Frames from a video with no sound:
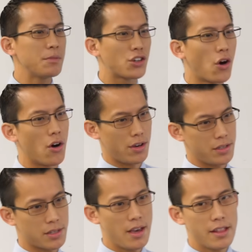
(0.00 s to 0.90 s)

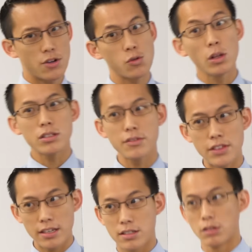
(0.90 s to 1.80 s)
because there are lots of
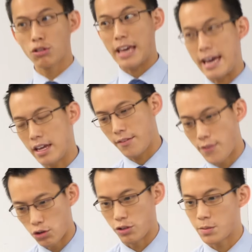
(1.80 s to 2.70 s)
things to look at in
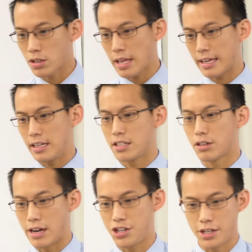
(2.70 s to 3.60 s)
volumes, just like in
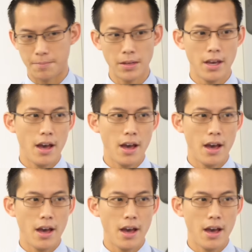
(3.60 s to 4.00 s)
integration.